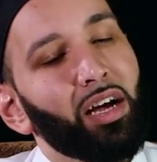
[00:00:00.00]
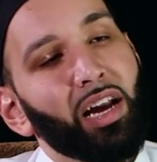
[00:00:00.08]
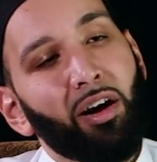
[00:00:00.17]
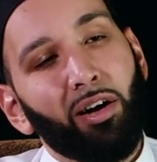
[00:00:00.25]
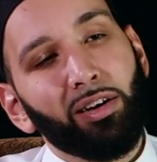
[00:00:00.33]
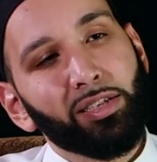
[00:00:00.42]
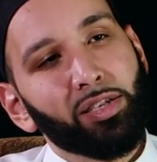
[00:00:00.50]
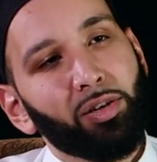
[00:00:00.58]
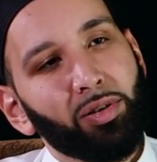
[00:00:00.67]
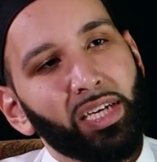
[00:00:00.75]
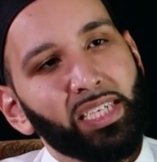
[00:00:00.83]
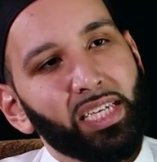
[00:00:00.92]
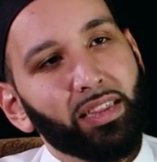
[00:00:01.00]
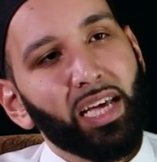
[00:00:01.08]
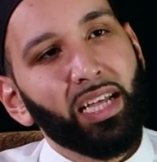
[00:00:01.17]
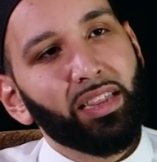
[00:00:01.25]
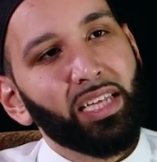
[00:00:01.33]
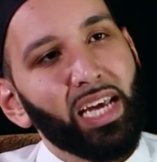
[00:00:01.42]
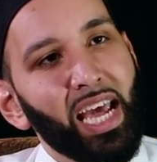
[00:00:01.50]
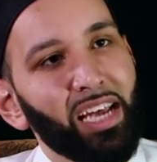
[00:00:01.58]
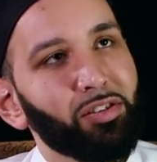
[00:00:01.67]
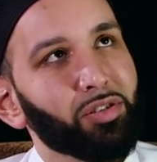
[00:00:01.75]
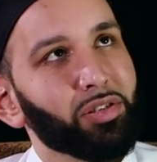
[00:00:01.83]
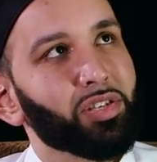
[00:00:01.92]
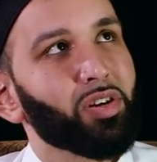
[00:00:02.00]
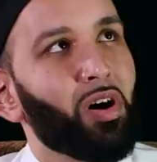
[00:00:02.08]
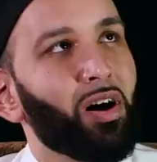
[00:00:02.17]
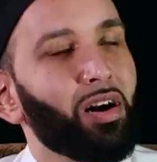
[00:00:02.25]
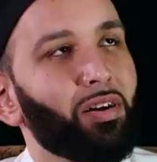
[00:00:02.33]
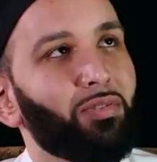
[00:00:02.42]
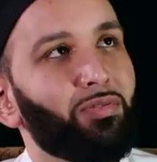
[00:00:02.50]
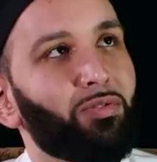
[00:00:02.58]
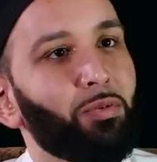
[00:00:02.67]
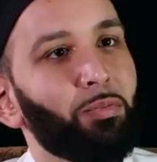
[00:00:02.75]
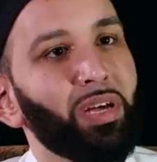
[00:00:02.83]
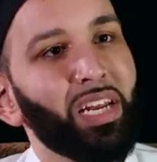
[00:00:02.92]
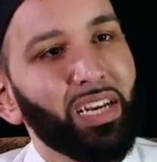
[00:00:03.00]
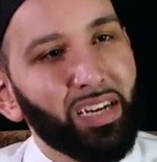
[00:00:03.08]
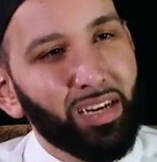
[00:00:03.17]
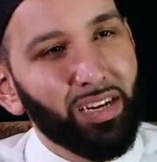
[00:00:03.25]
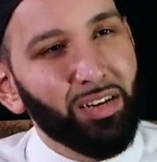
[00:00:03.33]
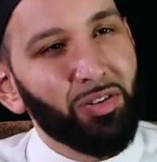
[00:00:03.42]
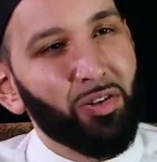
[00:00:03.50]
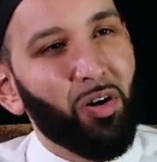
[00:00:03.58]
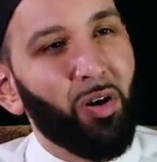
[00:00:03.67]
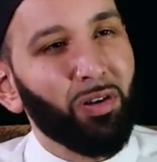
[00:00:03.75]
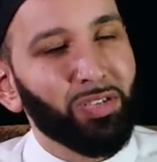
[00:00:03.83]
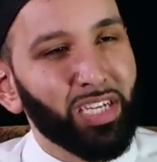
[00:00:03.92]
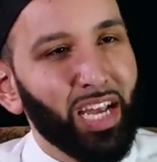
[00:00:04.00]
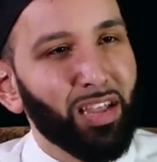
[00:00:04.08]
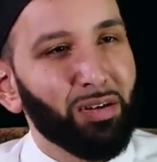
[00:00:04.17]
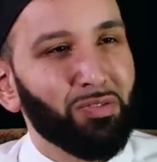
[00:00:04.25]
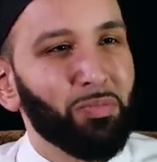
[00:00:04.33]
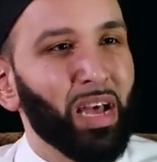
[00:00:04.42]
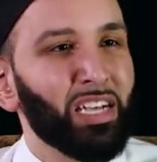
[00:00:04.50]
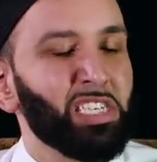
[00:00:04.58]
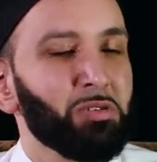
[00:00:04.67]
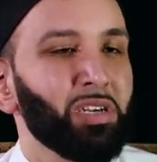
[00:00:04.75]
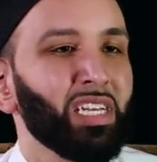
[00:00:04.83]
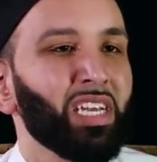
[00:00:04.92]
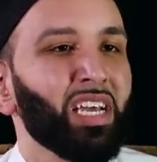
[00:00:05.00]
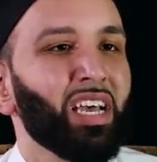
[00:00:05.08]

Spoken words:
Now also, is it that the angels are forbidden, you know, altogether from entering?